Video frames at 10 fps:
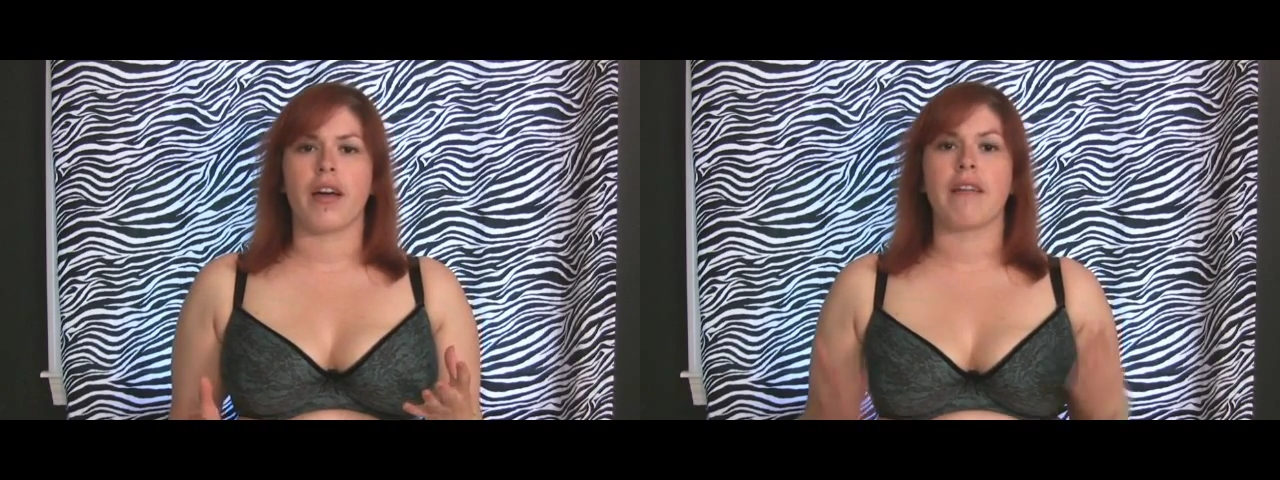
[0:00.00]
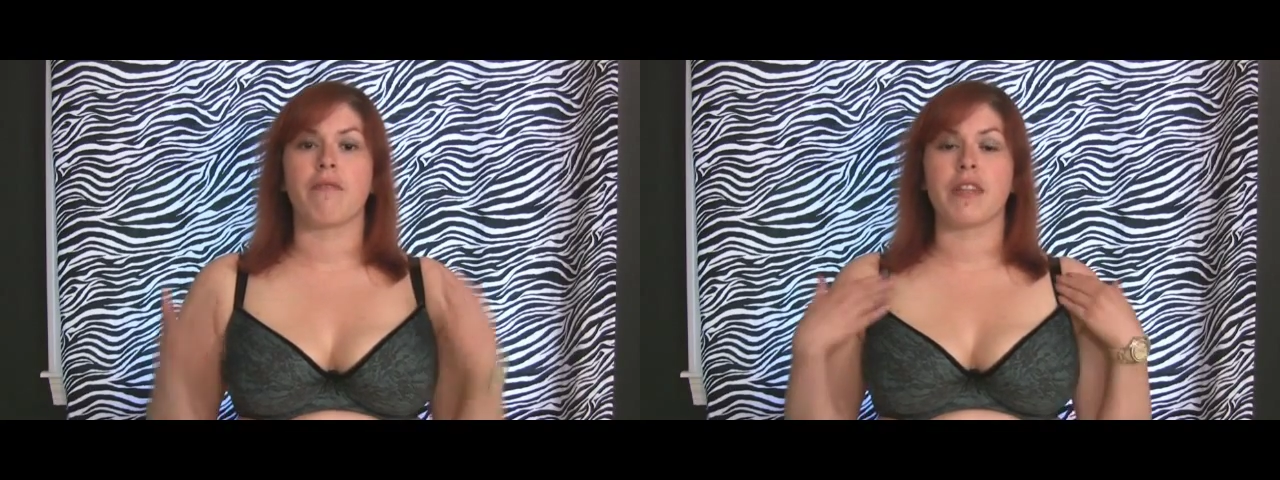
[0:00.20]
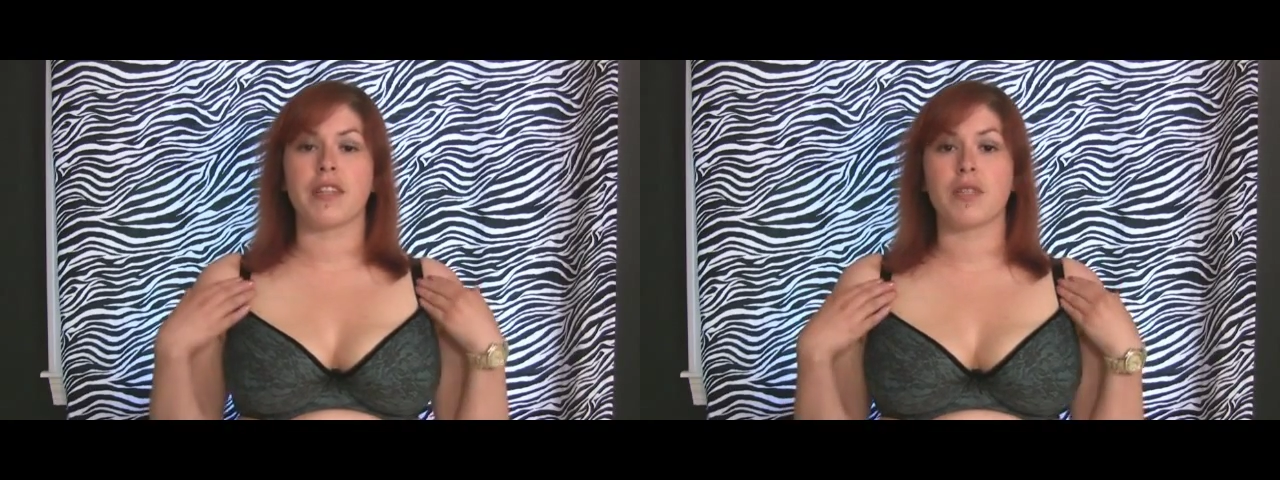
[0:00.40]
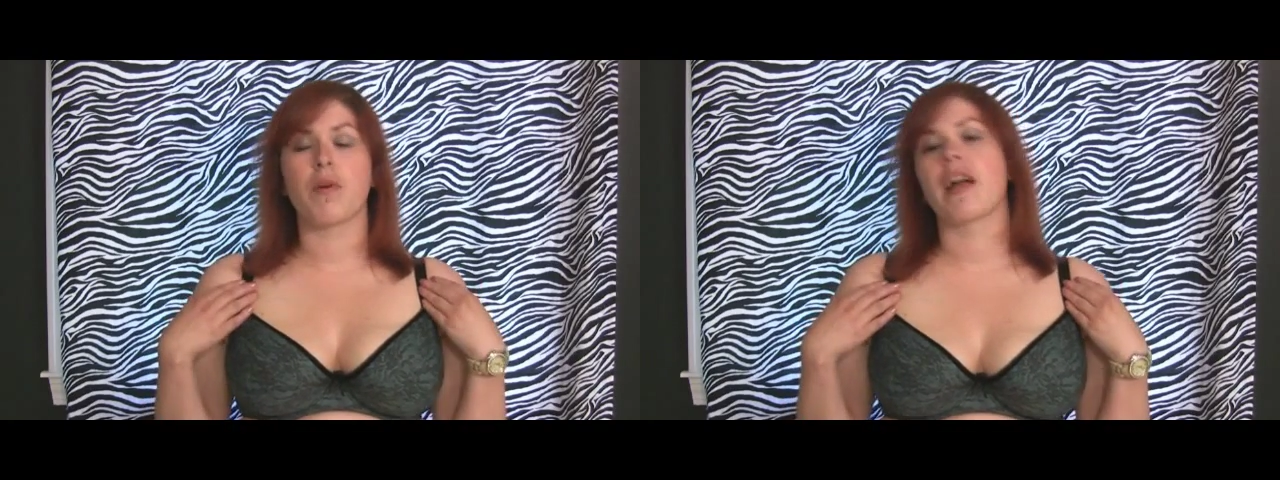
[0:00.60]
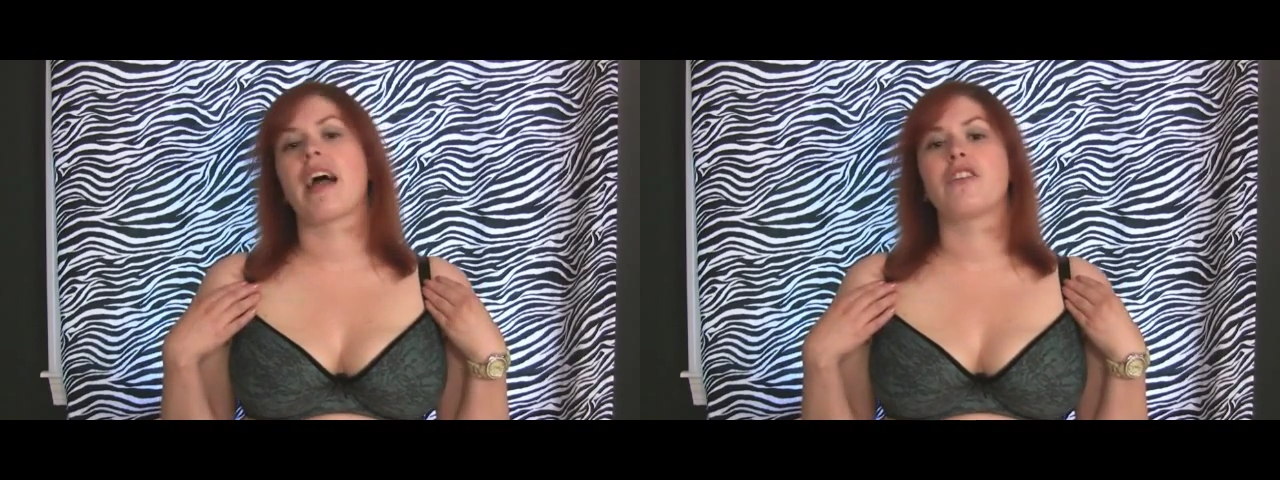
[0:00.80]
and in this
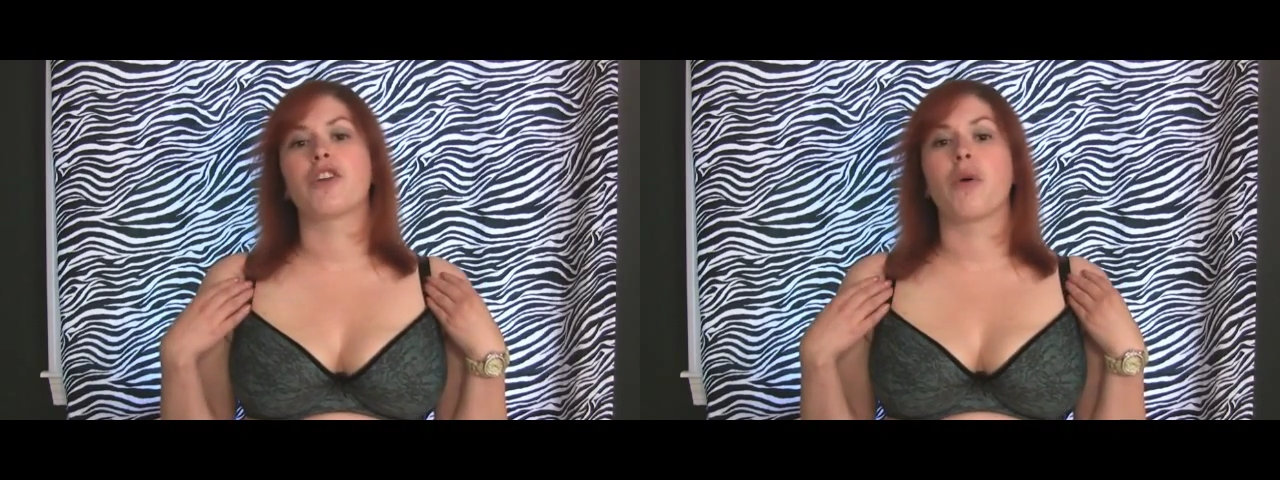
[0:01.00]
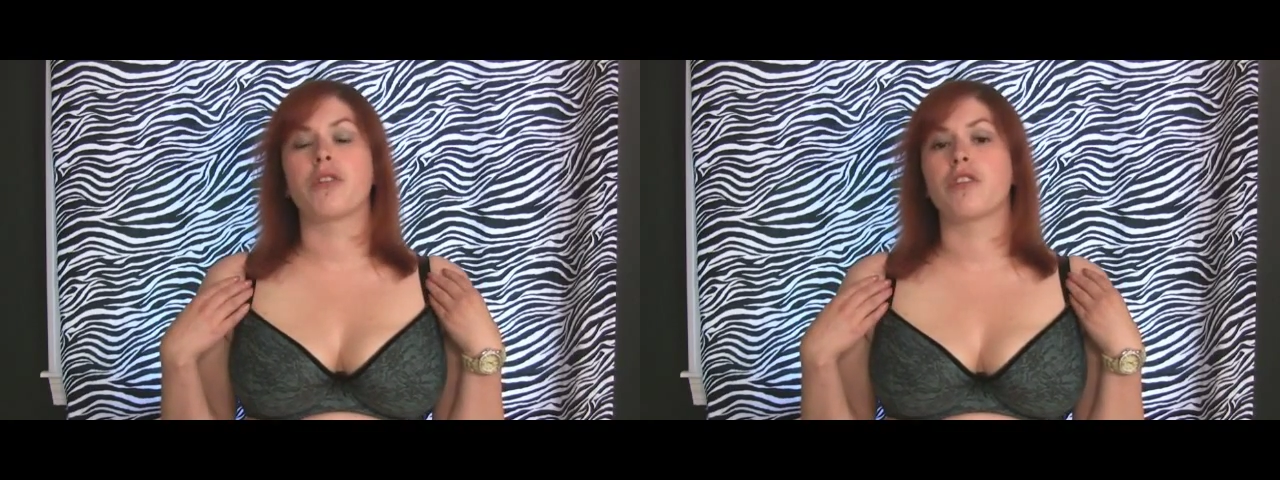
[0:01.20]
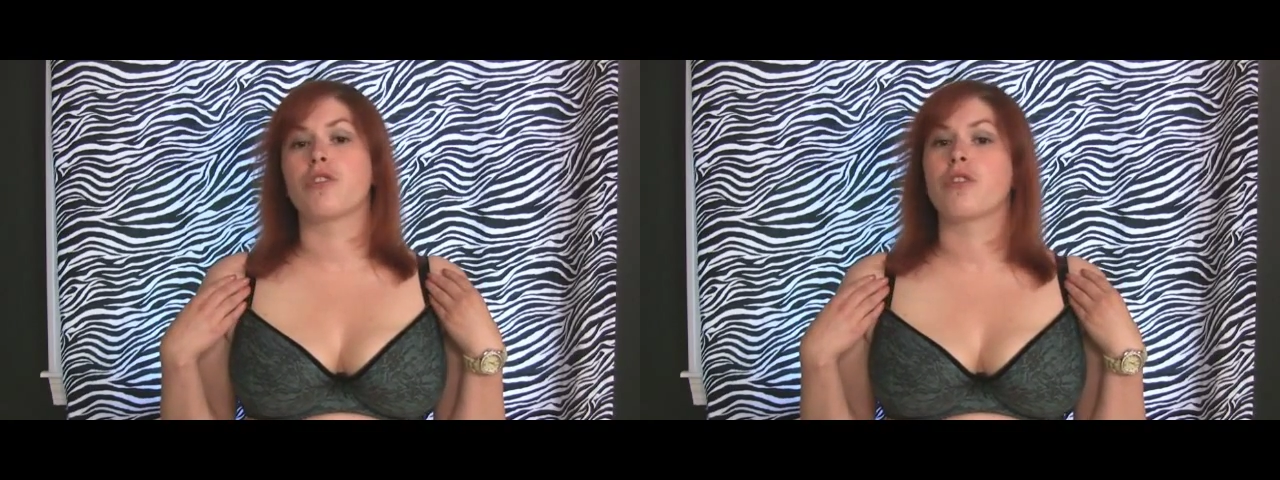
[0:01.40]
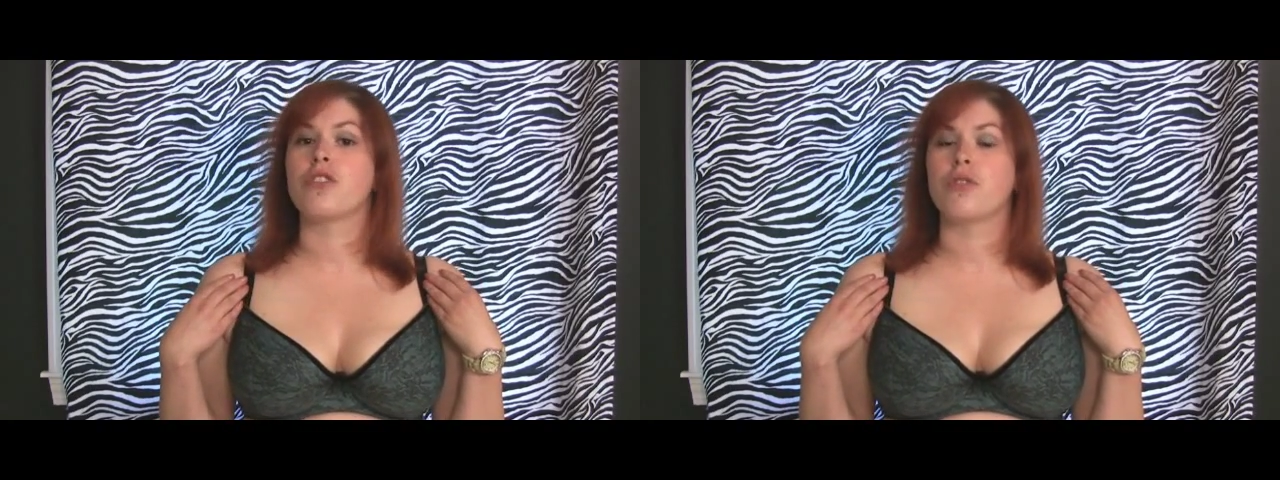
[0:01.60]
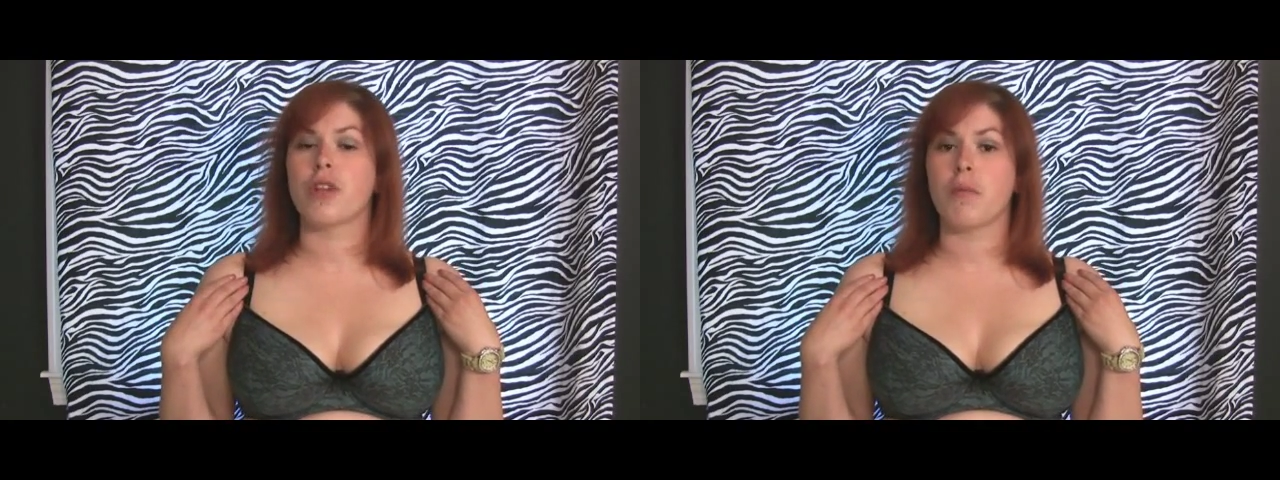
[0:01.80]
one I had to go to the
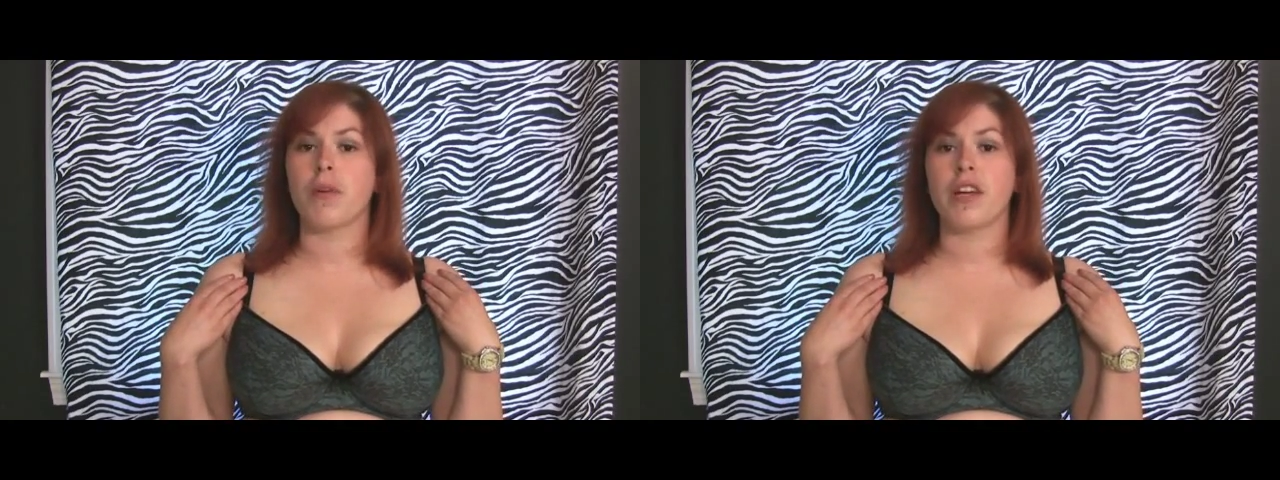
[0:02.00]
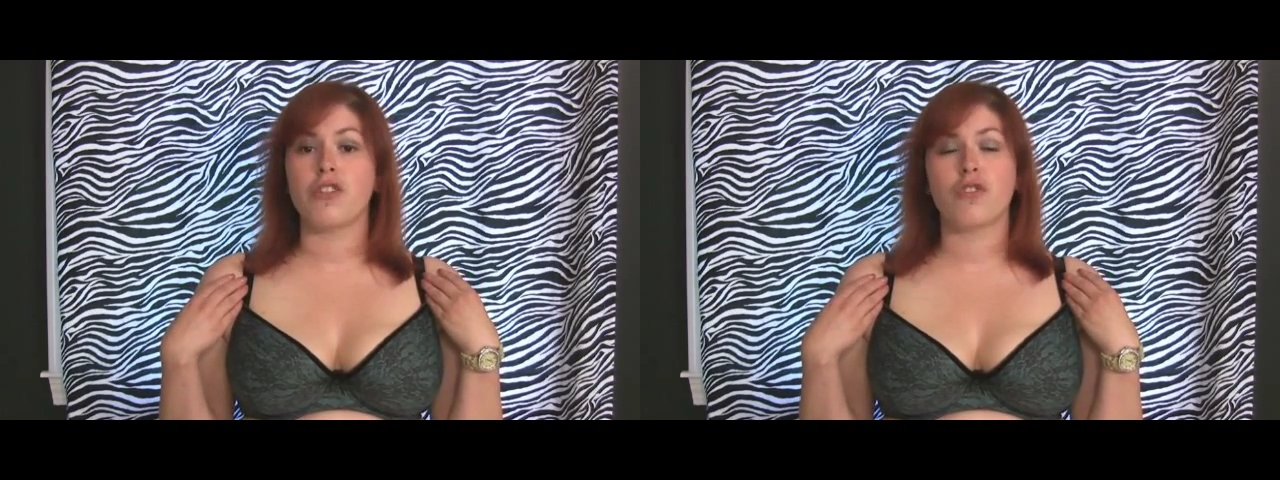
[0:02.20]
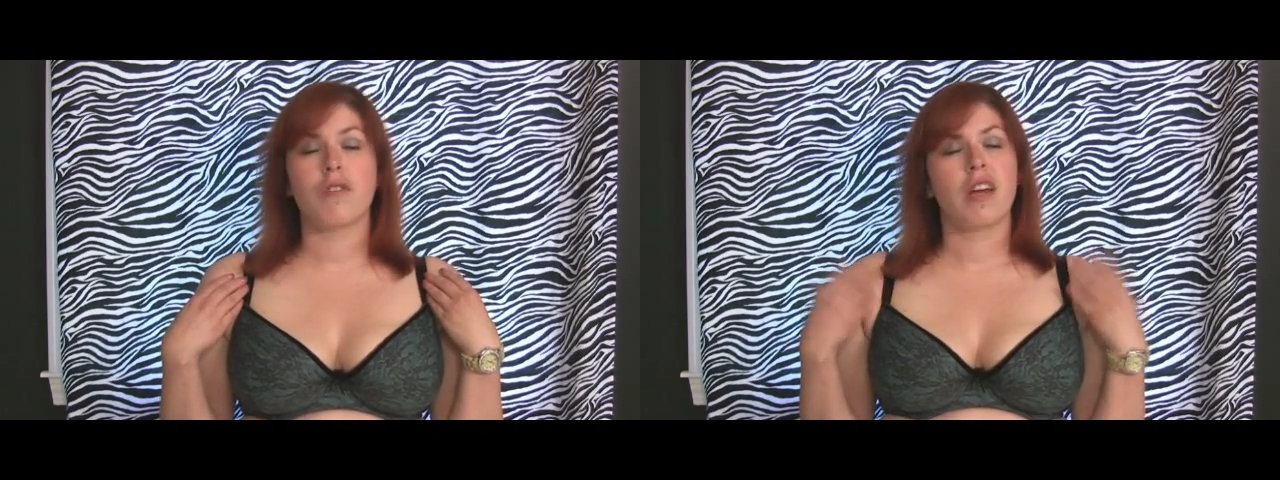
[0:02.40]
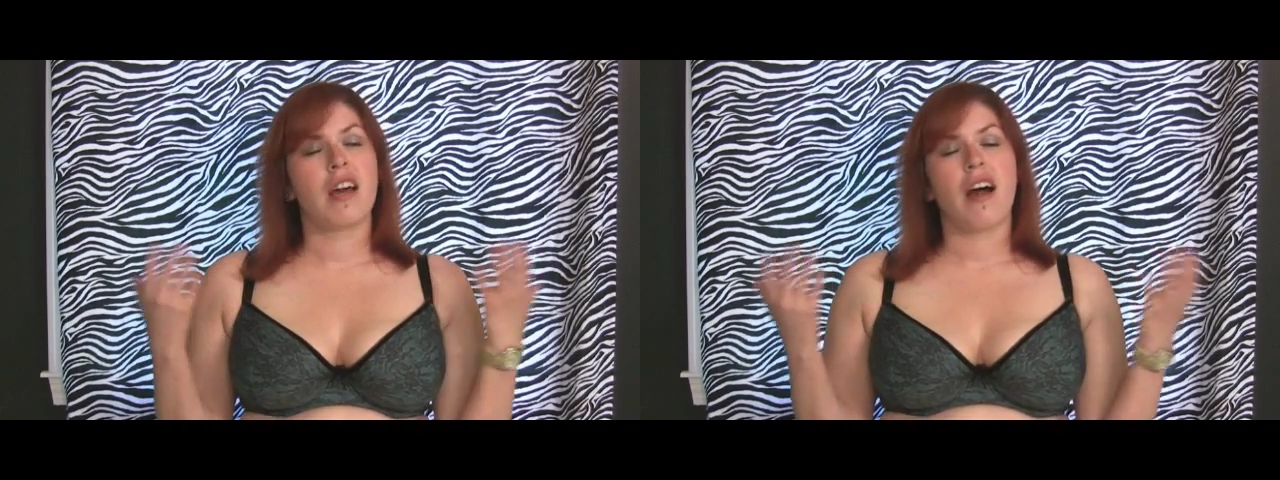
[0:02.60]
32HH.